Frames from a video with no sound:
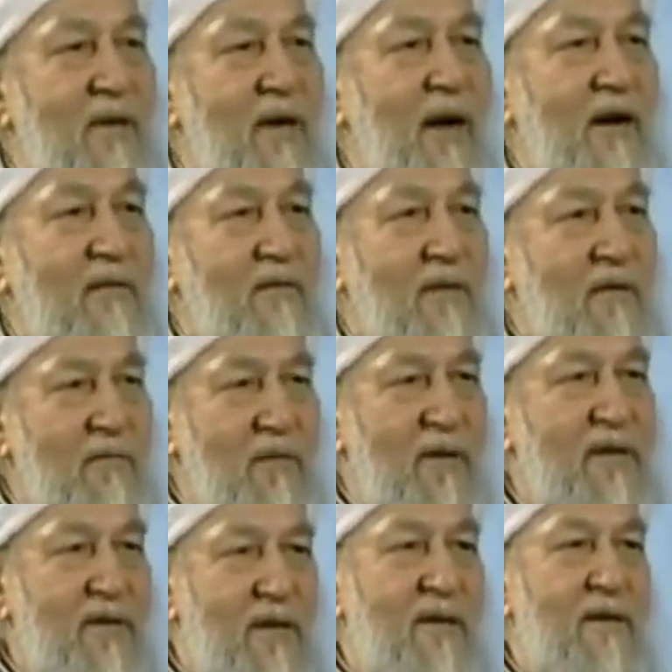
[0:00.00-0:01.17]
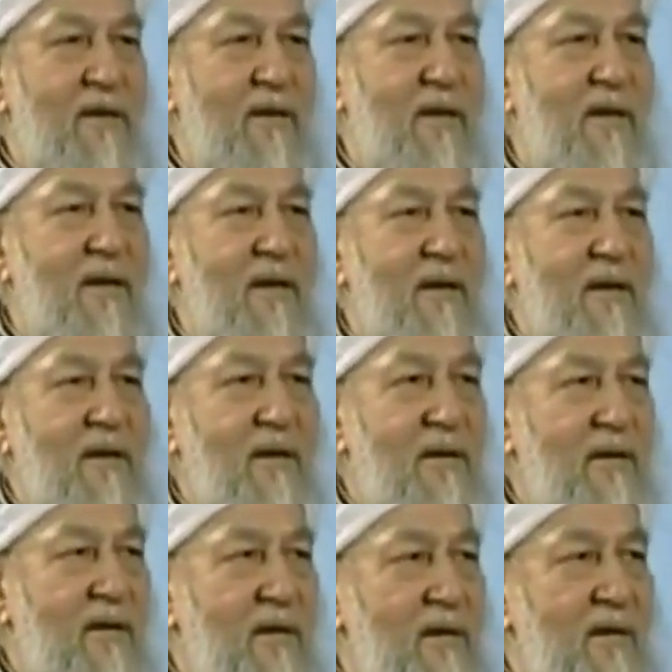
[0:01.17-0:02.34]
Iraq from further
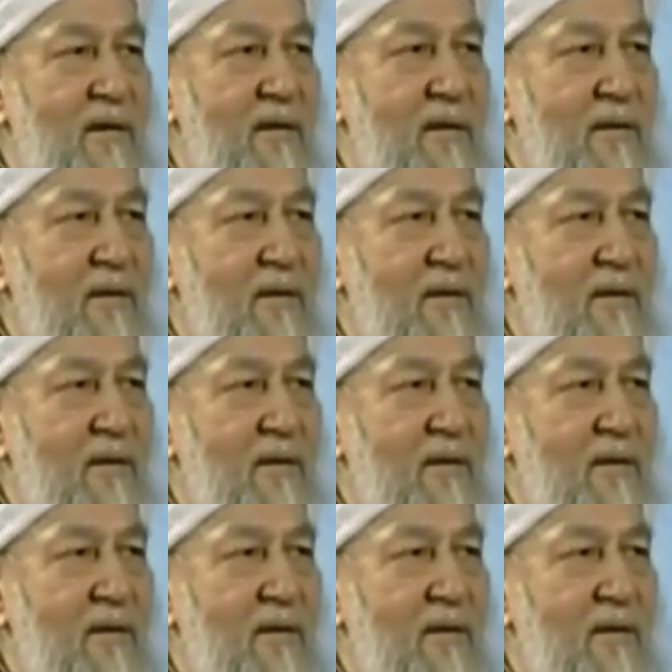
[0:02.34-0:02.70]
uh,